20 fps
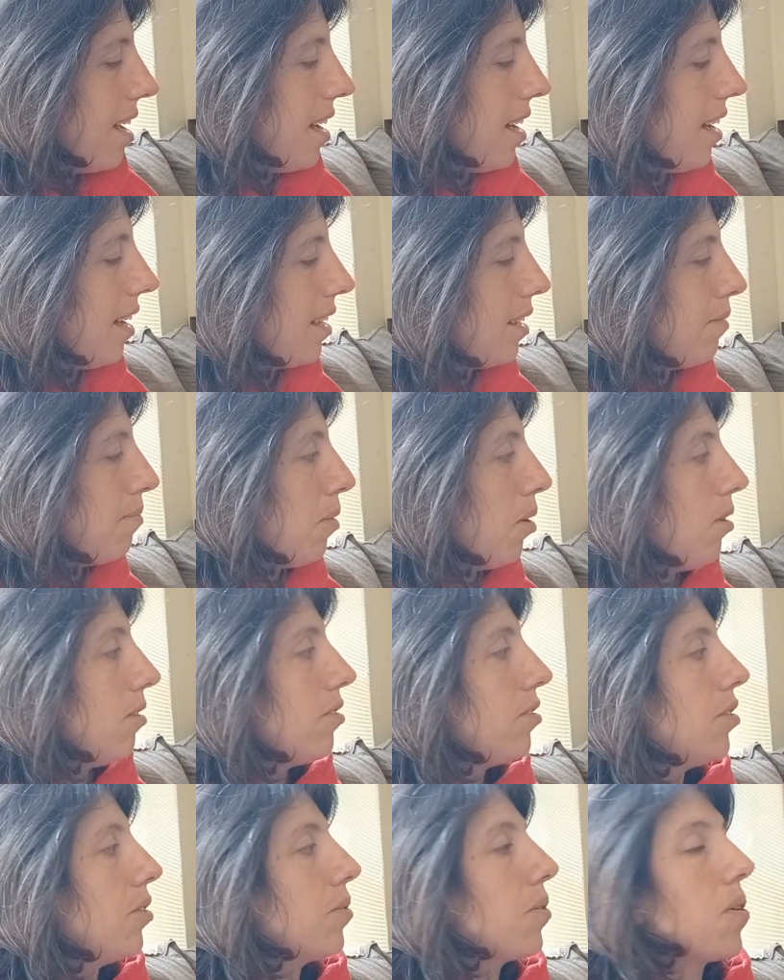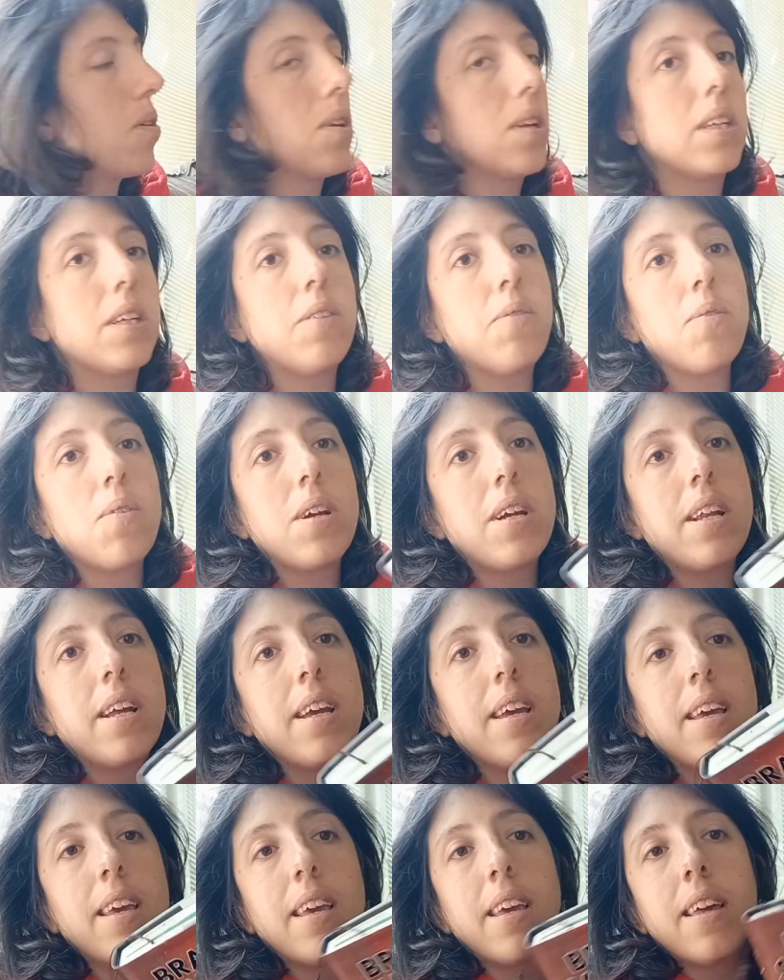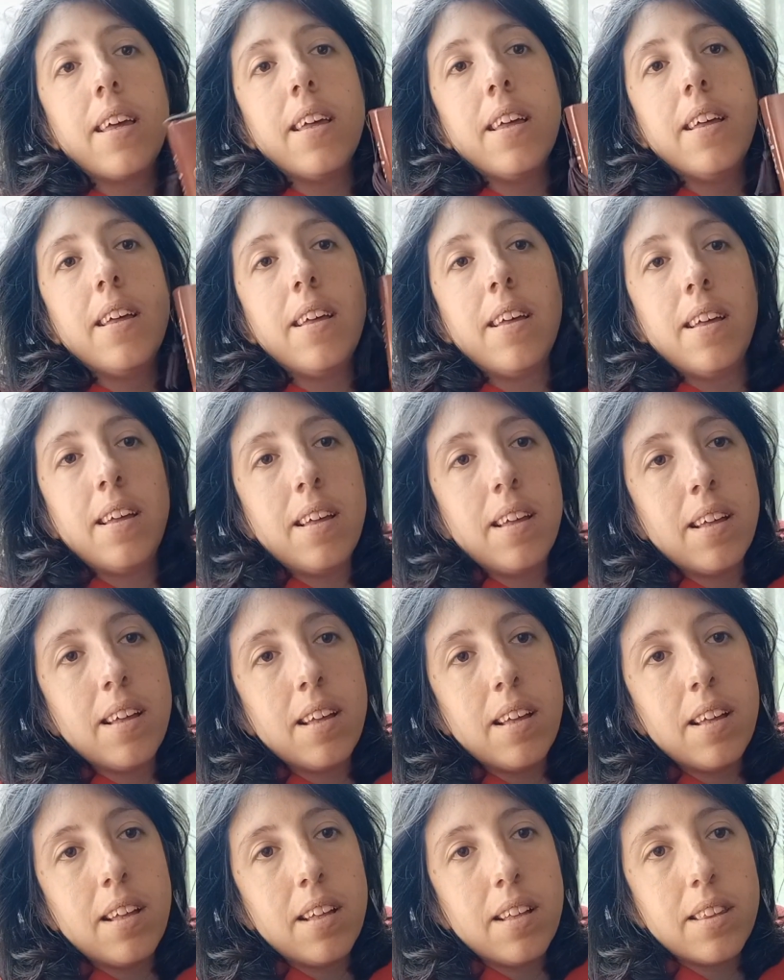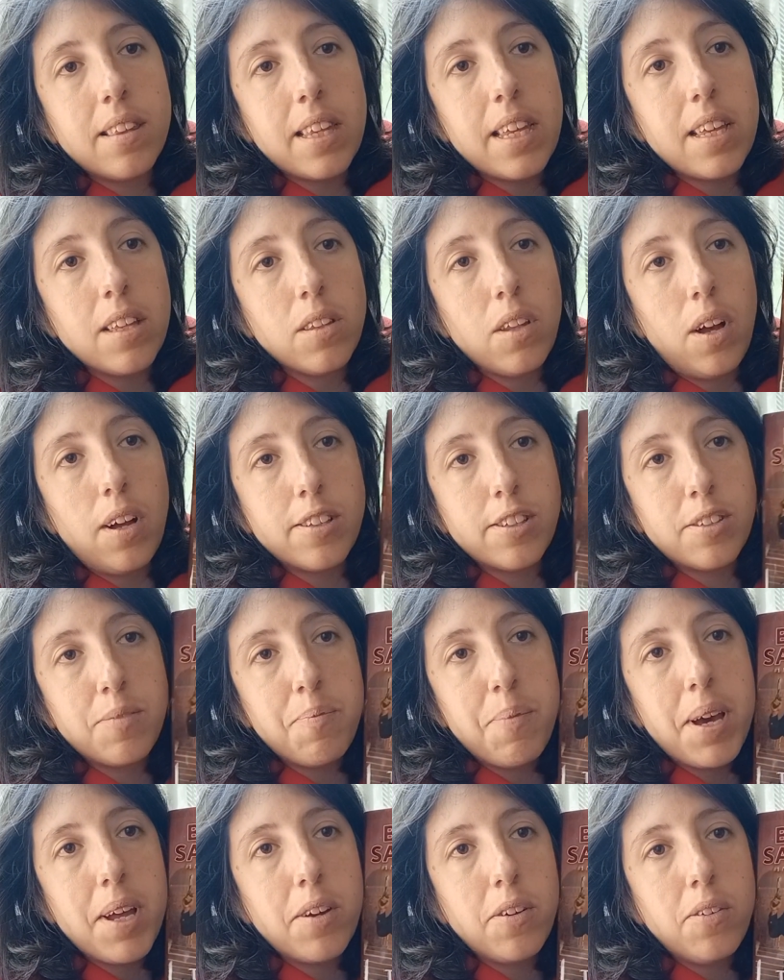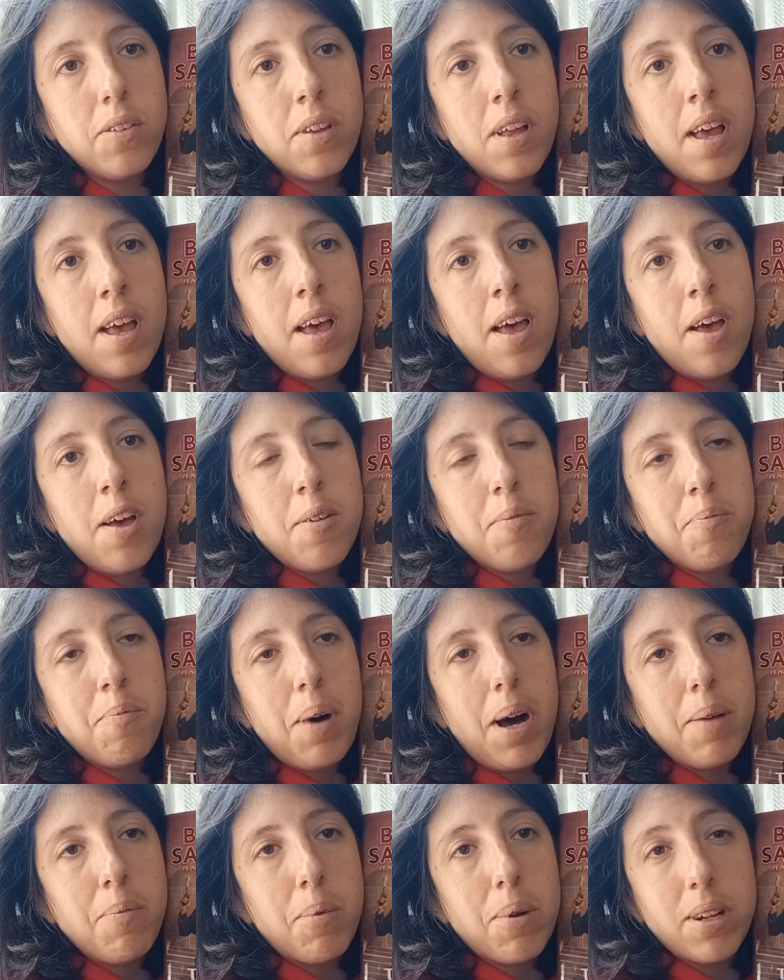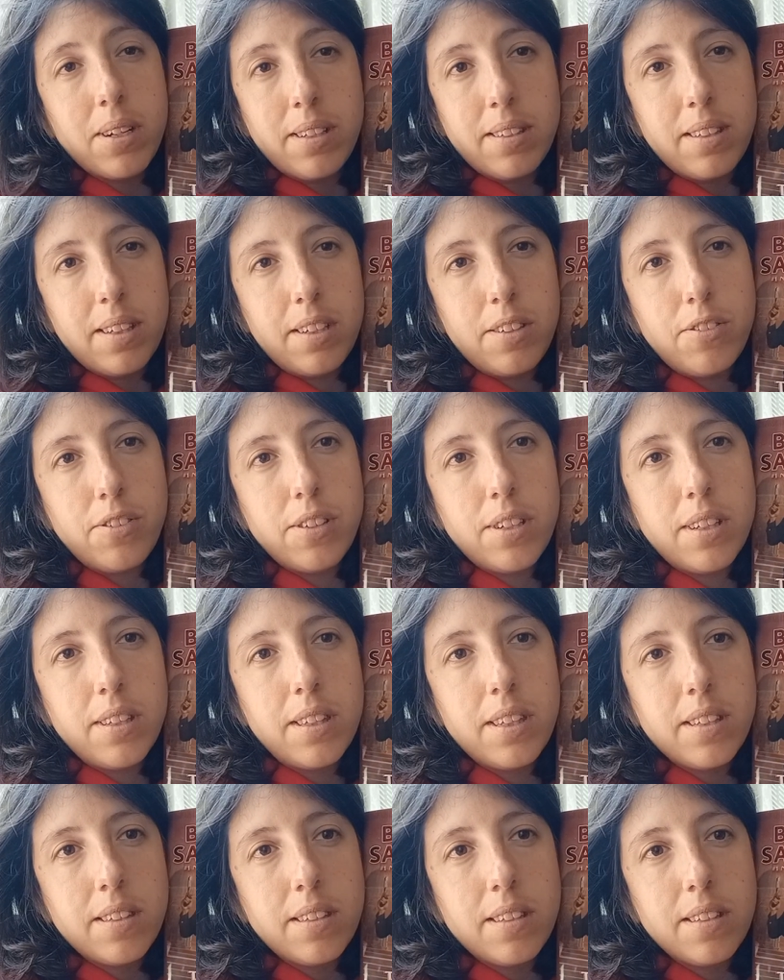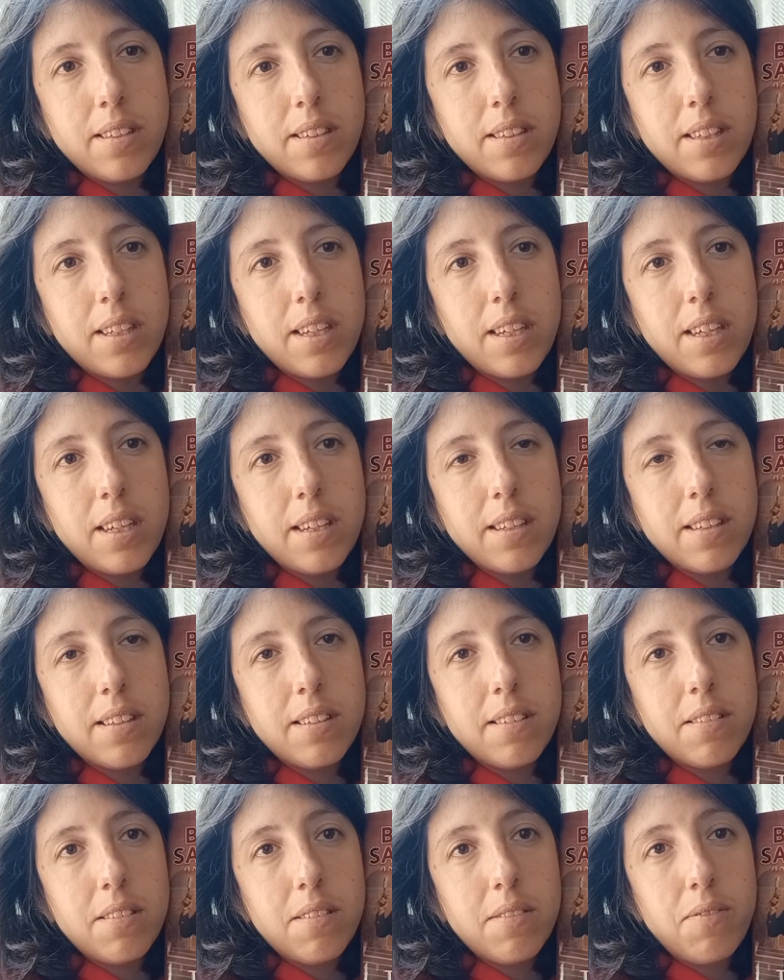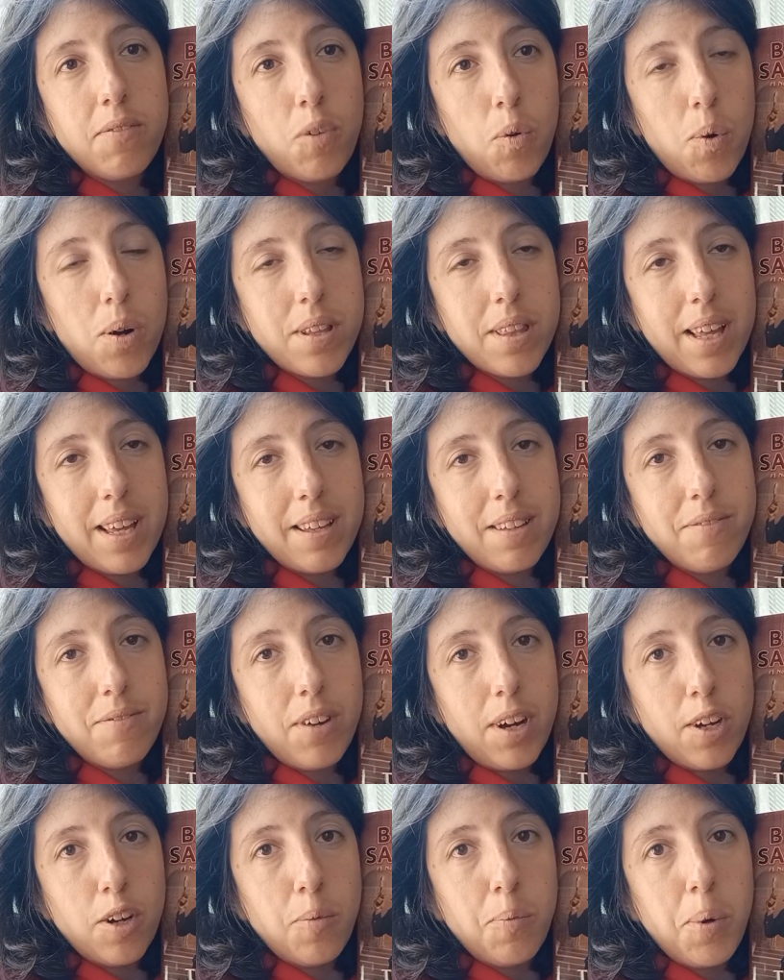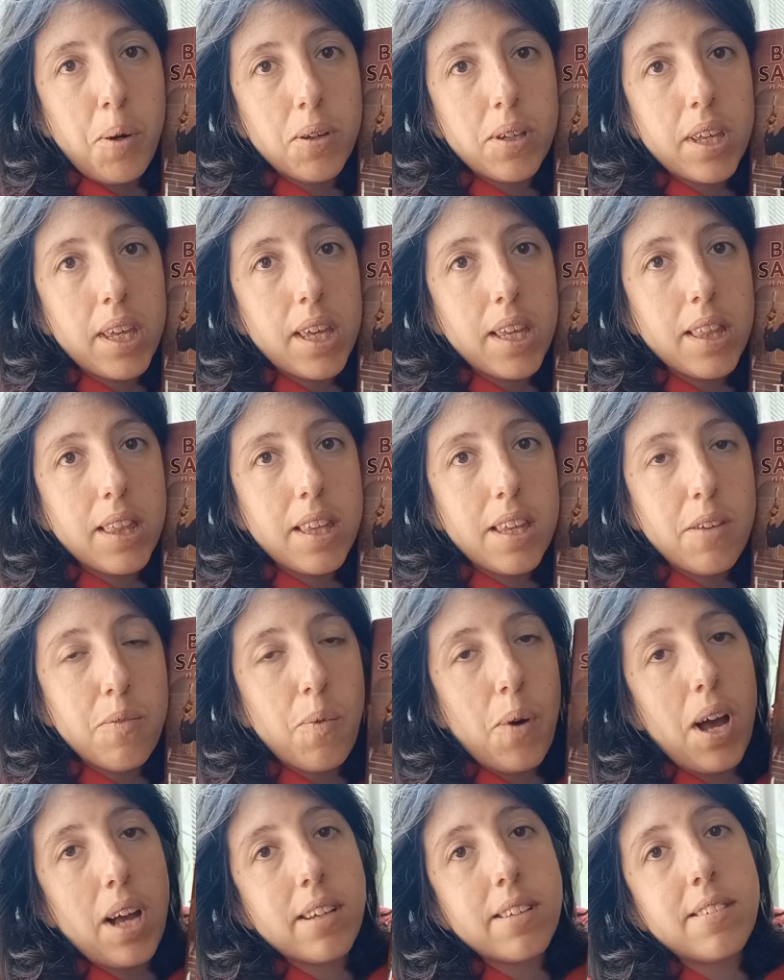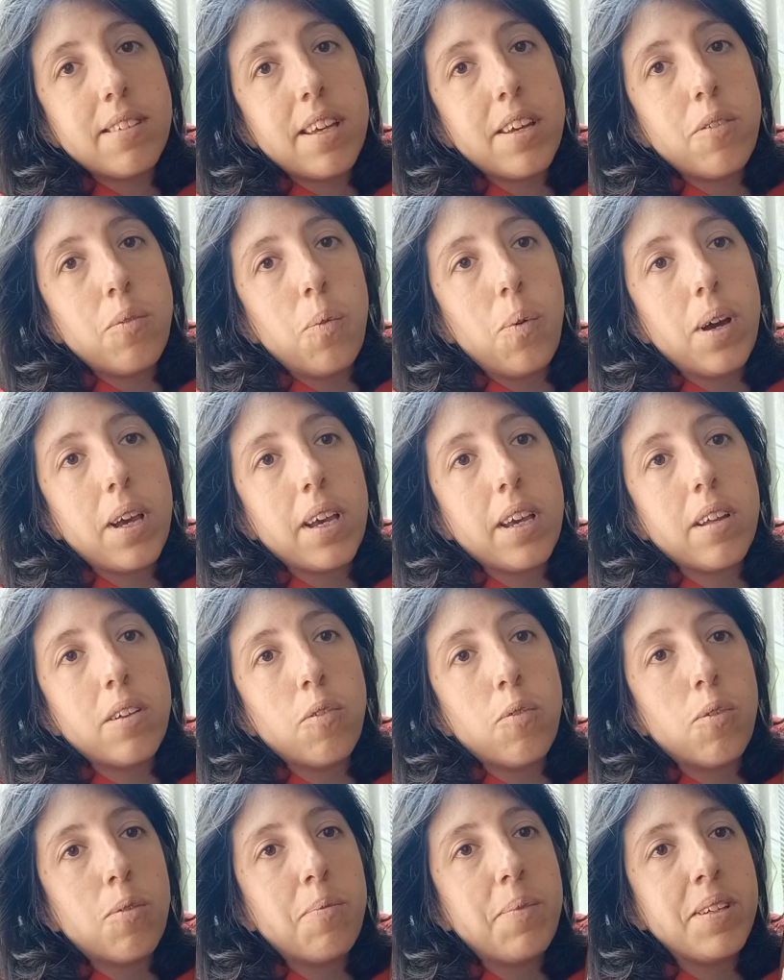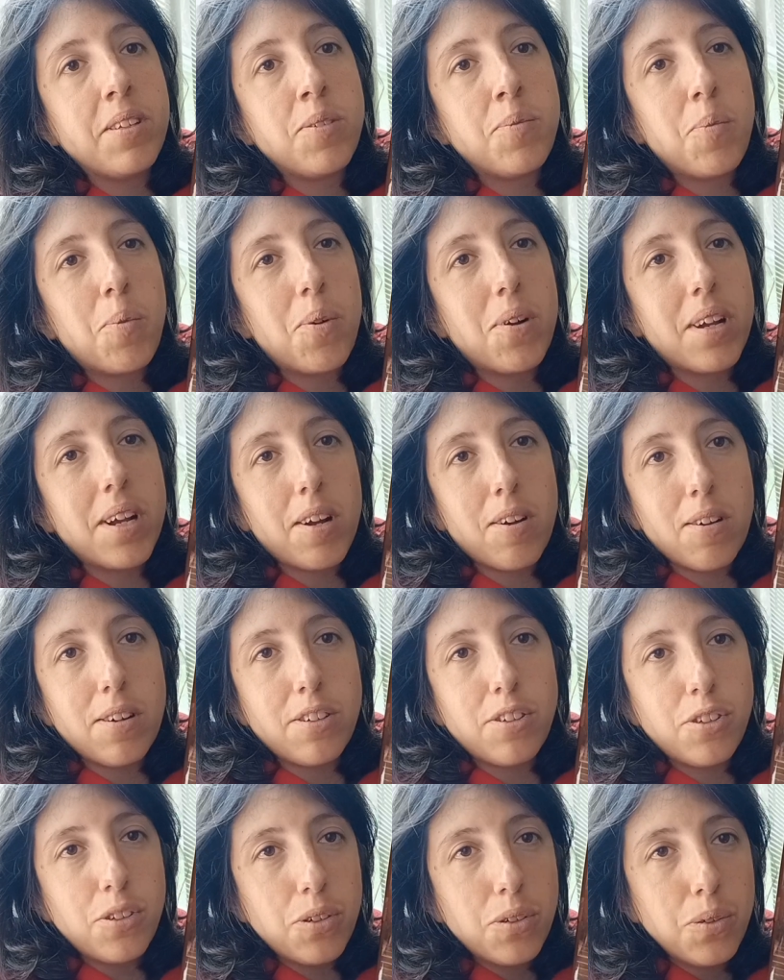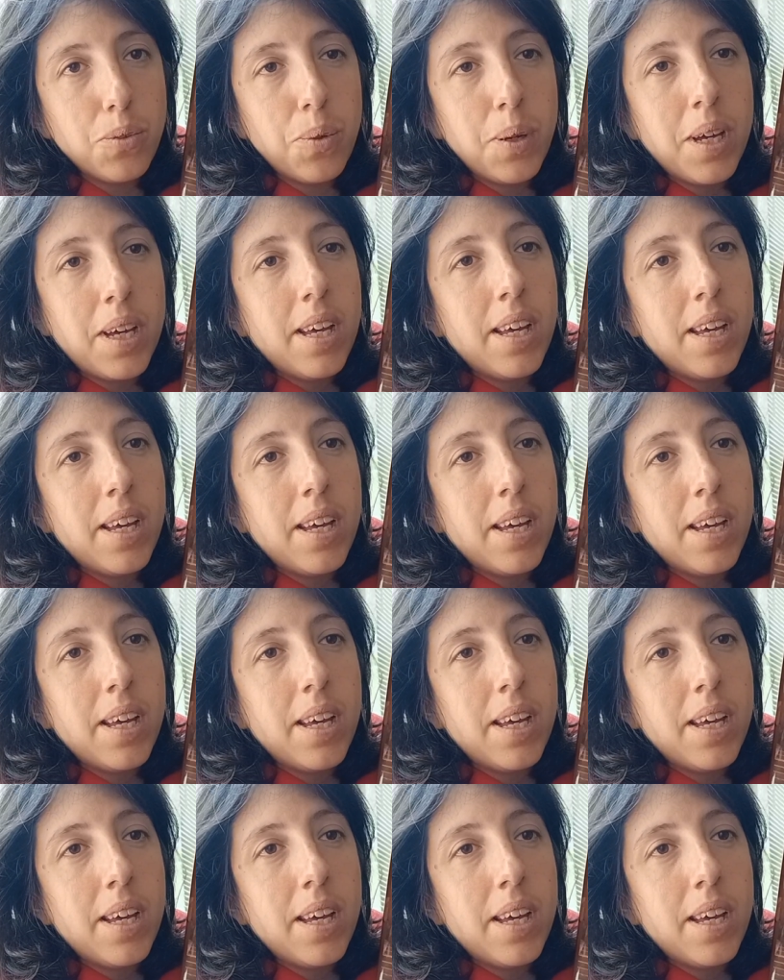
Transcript: I am also currently reading the Lost Metal by Brandon Sanderson. This is the fourth and final book in the Wax and Wayne or Mistborn Era 2